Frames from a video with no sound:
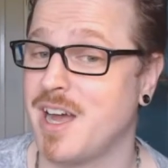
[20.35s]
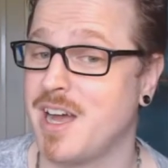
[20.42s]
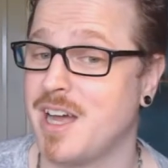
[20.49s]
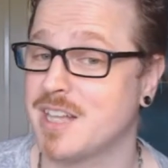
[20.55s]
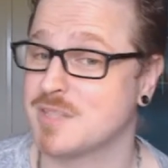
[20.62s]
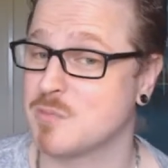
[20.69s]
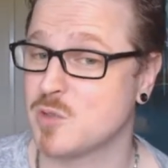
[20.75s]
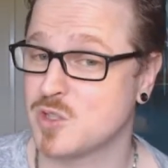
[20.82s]

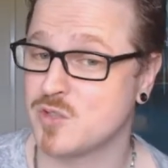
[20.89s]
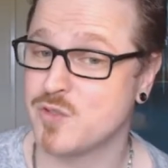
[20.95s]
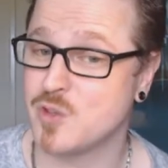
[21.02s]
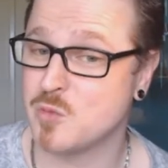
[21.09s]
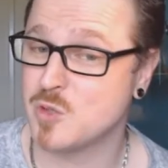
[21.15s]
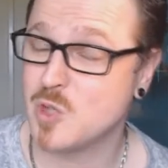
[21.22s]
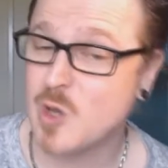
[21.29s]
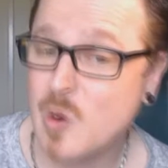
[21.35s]
as most
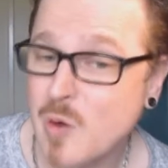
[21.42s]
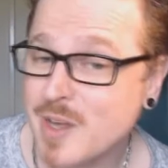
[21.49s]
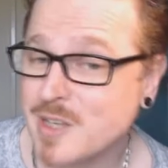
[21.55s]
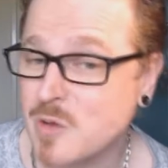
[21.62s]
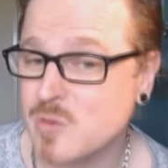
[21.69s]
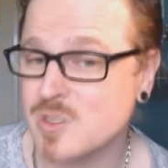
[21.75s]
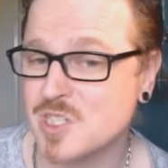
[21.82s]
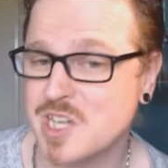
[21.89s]
of you will know, I
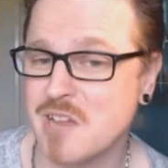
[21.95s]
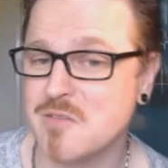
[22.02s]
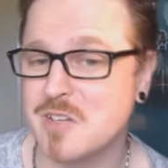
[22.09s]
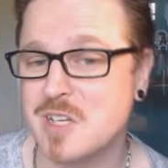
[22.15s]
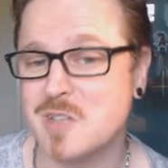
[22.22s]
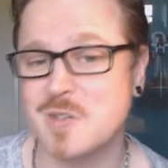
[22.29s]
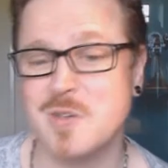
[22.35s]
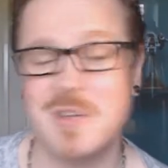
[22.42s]
don't
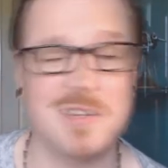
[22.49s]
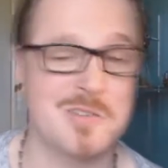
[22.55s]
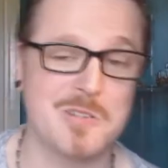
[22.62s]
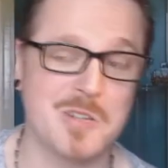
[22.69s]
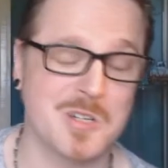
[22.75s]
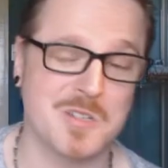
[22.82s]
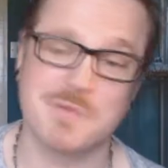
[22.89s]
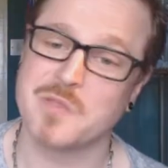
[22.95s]
generally do
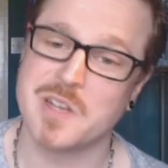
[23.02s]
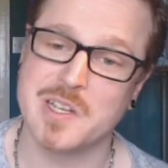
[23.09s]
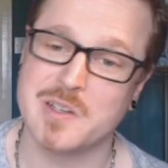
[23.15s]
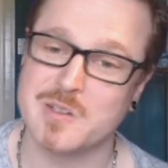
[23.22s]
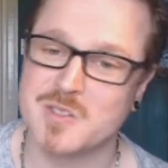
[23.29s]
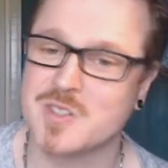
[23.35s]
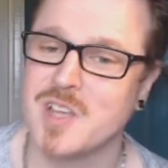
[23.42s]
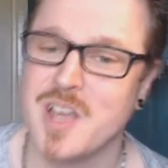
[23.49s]
introduction
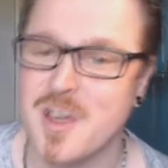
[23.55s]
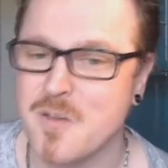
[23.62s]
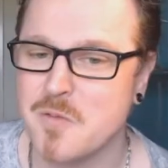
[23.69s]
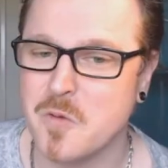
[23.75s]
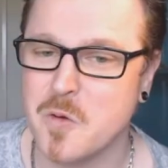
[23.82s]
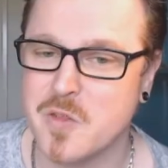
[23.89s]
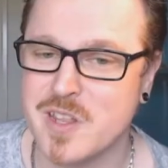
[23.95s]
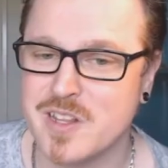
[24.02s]
videos
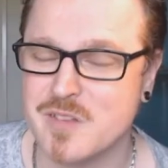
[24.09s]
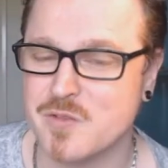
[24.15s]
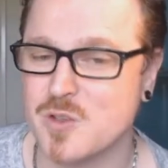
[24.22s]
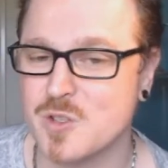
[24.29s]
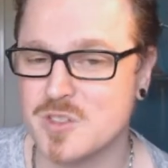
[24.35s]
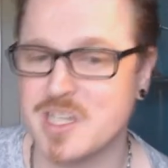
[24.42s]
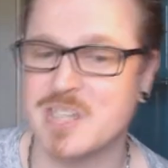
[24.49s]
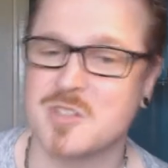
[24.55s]
for the
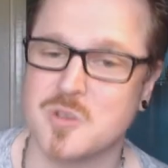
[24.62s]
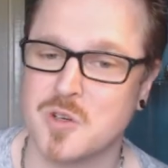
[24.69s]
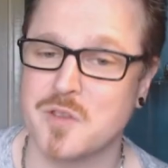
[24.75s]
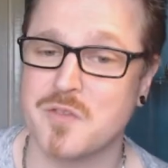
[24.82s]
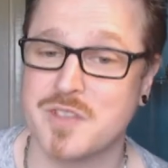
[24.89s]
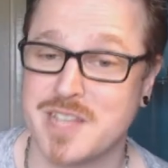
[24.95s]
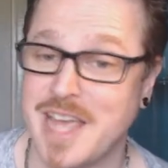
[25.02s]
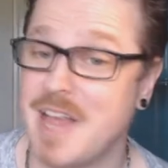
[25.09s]
interviews. They
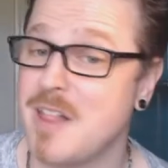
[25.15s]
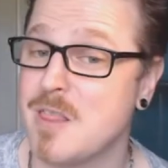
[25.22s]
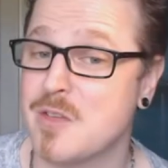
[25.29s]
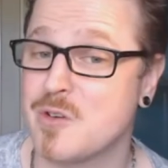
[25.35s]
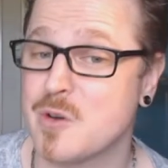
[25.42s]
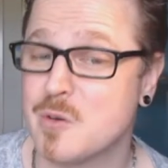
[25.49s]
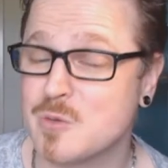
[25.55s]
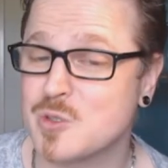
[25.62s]
sort of tell
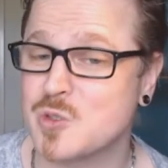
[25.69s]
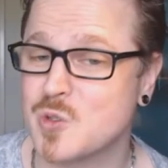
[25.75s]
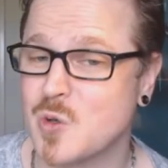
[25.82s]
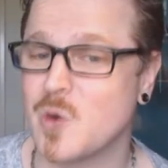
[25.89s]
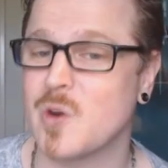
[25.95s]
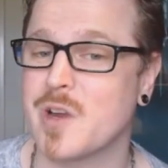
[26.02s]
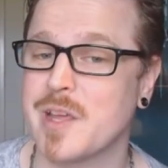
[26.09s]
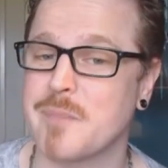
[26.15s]
their own
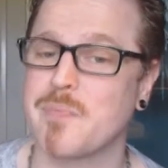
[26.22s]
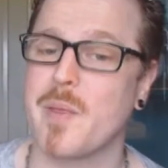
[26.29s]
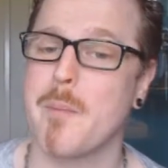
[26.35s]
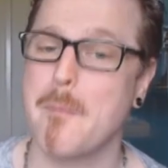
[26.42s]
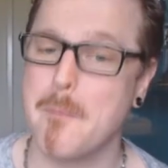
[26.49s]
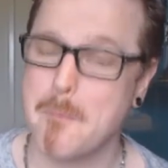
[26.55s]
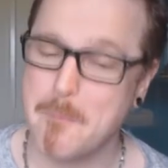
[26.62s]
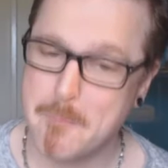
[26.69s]
story.
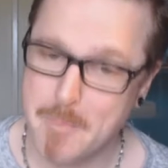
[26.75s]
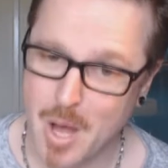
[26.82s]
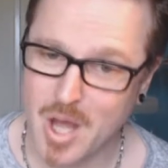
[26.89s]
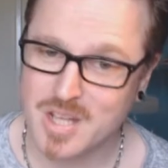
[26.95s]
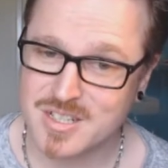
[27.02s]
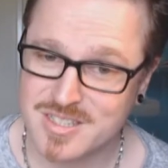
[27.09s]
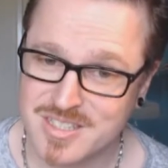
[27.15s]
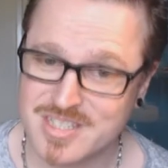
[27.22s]

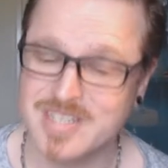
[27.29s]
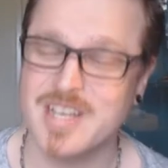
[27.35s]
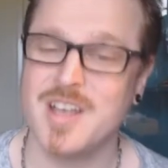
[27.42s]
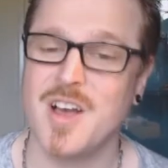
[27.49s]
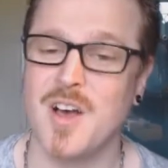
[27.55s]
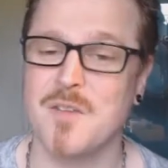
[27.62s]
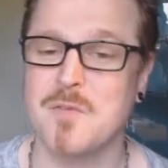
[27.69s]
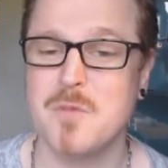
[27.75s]
But,
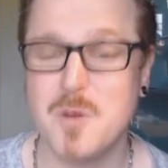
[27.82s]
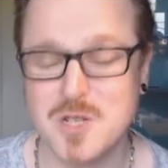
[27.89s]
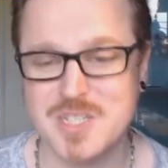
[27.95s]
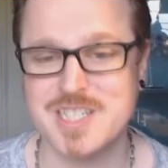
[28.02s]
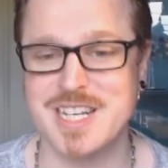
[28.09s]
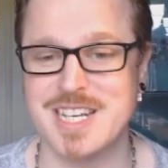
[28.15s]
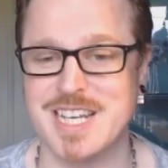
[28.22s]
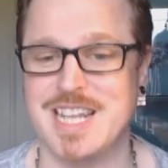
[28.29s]

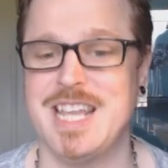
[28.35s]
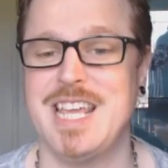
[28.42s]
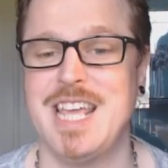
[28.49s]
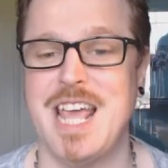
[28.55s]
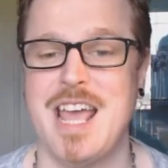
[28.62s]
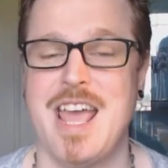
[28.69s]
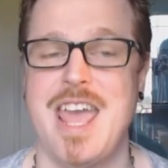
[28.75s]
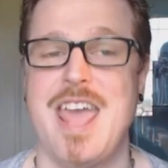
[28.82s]

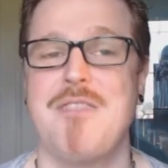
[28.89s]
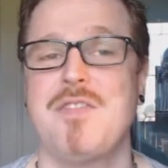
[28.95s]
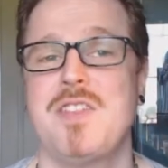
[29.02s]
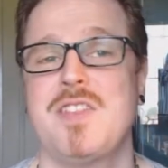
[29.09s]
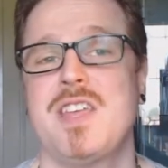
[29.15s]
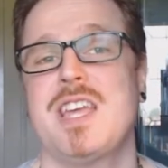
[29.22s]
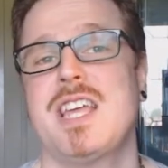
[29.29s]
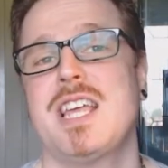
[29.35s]
unfortunately,
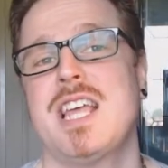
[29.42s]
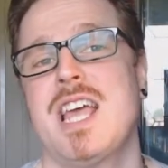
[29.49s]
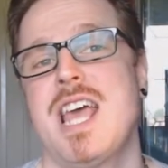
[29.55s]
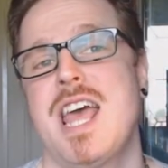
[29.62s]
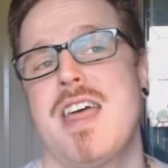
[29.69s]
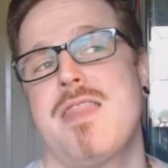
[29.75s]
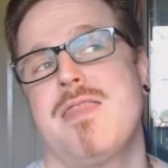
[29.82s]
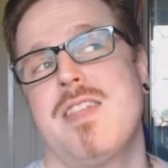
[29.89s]
everything
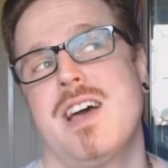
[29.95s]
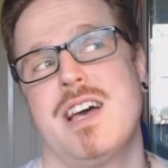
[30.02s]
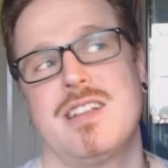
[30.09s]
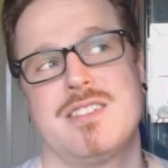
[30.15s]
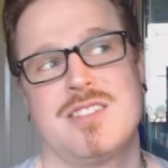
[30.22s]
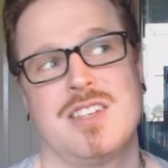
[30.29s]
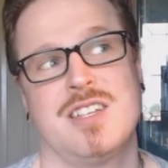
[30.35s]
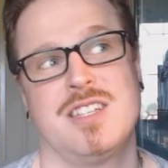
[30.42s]

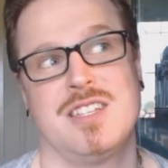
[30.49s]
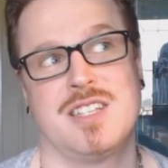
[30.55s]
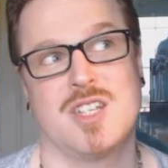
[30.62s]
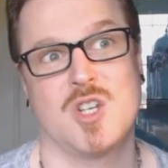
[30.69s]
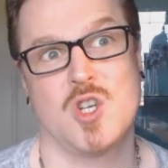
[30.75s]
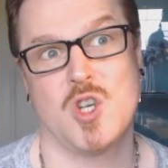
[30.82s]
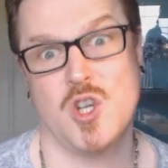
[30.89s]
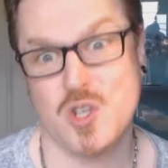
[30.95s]
that
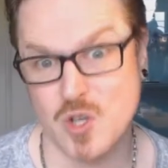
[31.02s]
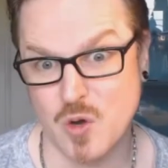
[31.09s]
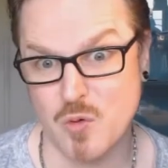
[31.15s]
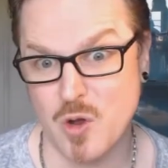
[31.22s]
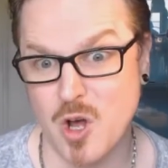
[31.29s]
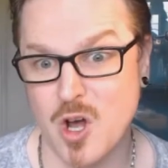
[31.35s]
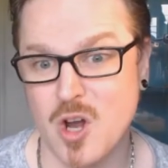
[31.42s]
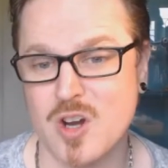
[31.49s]
could go
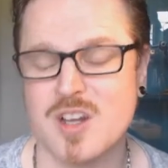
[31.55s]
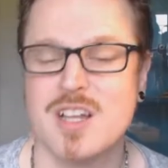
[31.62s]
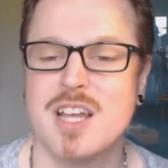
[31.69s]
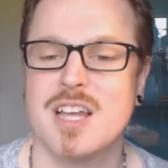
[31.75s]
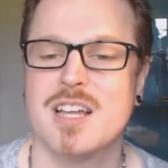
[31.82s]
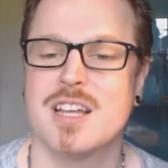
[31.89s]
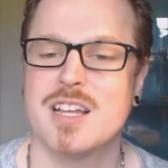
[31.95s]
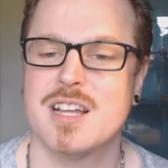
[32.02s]
wrong
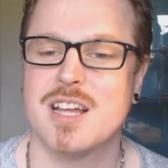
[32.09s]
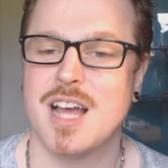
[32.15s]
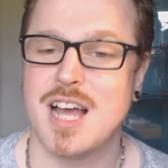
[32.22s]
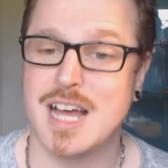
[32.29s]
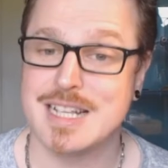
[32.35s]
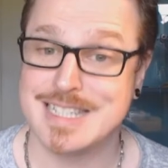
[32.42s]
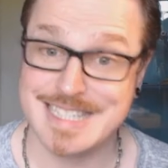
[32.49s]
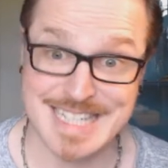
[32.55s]

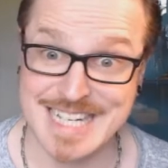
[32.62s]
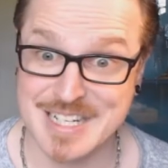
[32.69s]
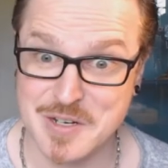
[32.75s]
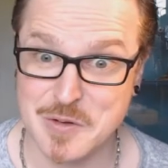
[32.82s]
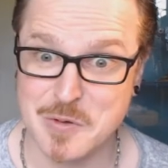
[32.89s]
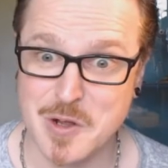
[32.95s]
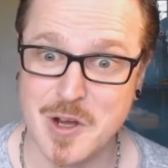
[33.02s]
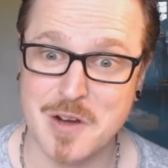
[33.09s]
uh, did
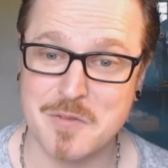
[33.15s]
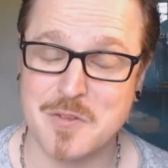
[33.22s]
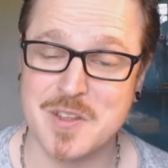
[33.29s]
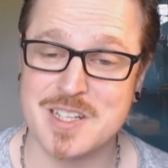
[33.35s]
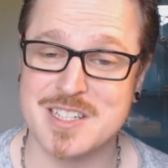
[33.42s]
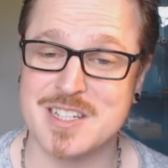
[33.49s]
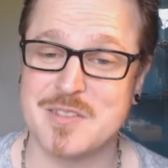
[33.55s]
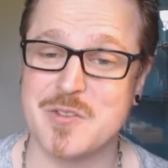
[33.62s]
go wrong
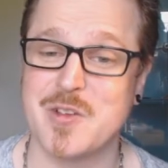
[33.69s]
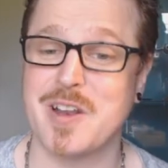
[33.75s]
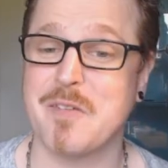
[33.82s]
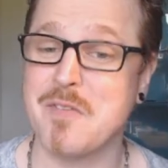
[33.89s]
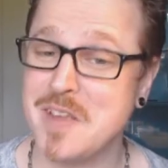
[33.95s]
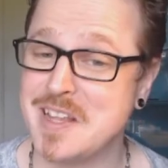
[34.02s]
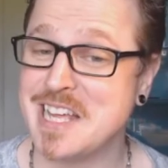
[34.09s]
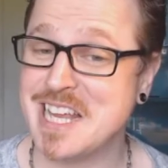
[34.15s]
for this interview,
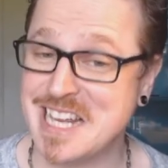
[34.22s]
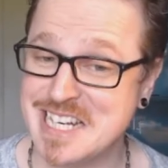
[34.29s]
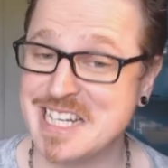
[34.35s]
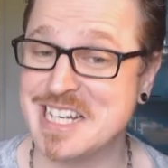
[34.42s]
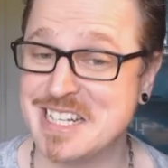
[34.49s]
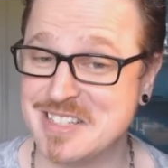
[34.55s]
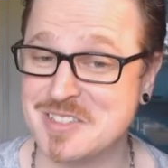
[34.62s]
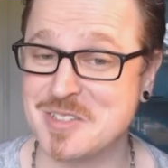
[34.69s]
and I feel like I
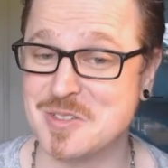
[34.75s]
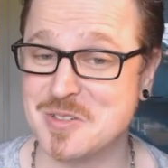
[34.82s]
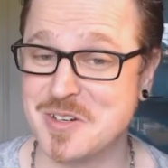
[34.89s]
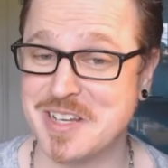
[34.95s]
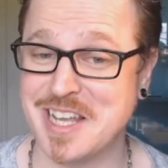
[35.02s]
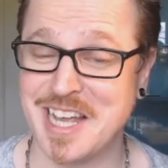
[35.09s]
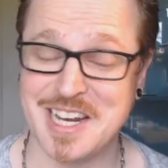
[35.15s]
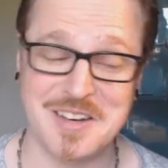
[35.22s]
needed to
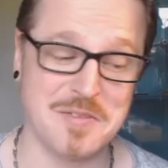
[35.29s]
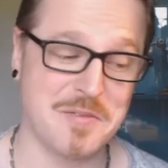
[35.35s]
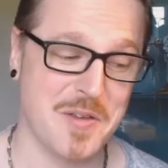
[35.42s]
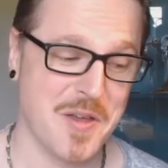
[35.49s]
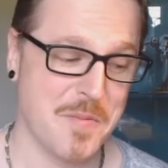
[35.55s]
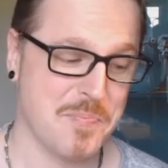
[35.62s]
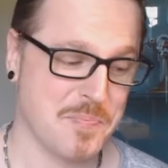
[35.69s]
sort of kind of